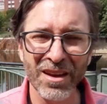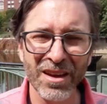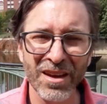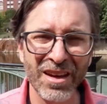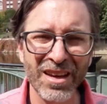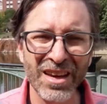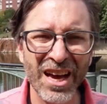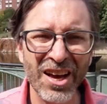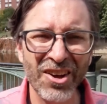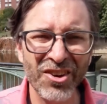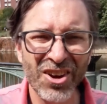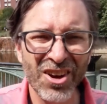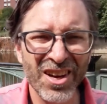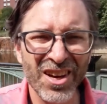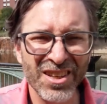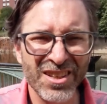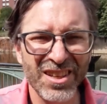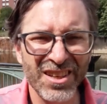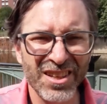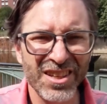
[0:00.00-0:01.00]
He held
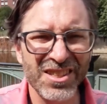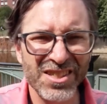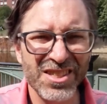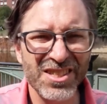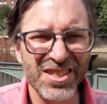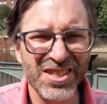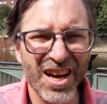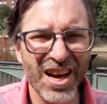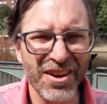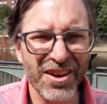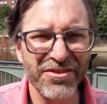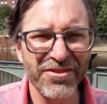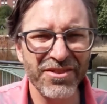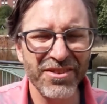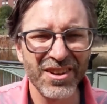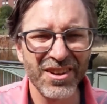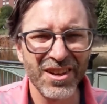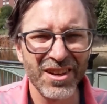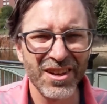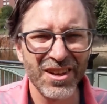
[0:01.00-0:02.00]
on to his stuff
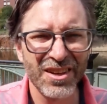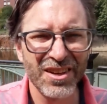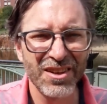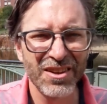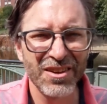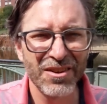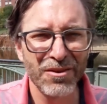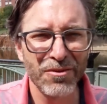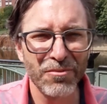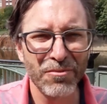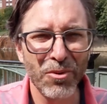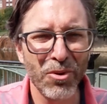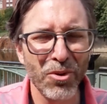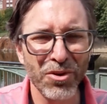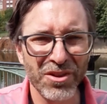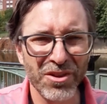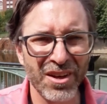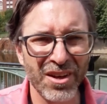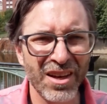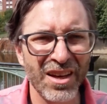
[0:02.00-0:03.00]

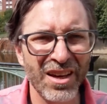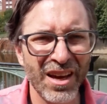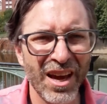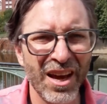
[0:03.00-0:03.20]
more than he